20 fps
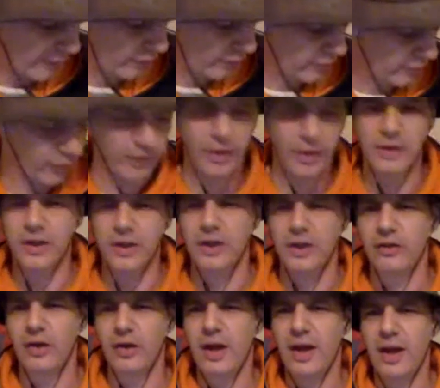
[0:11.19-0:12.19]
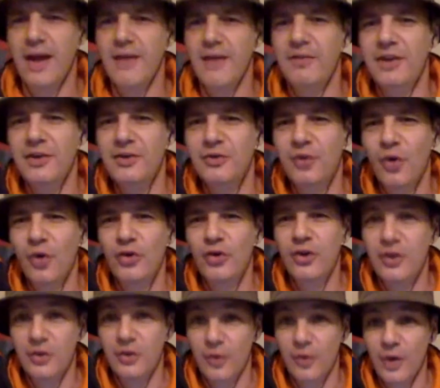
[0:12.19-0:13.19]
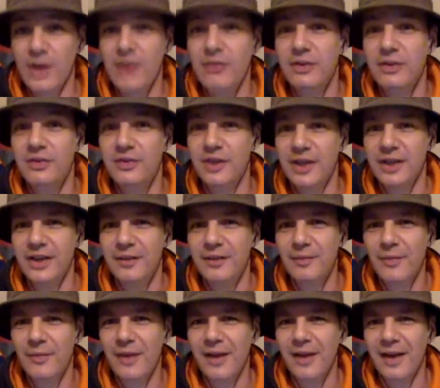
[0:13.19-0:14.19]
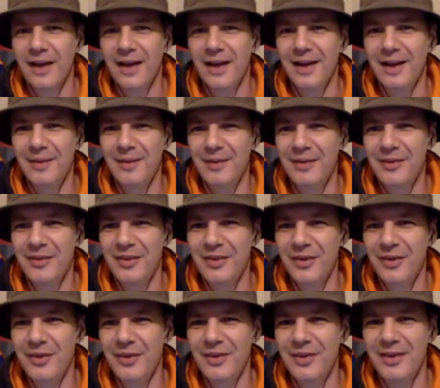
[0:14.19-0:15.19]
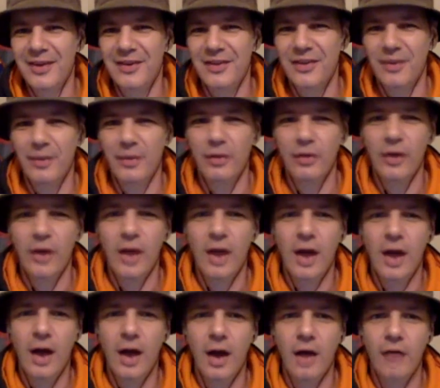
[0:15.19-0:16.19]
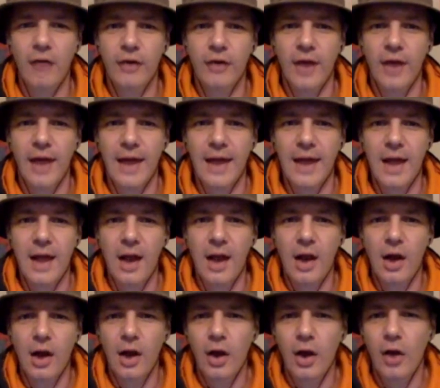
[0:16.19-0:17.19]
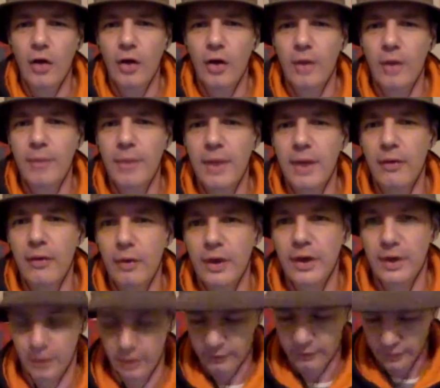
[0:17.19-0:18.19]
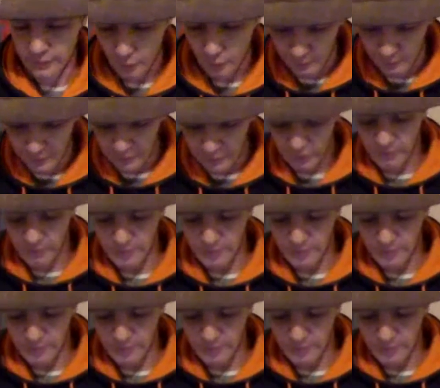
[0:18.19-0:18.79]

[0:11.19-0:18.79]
No, it didn't. It finished 43-15 to the Sunwolves after a long period of dominance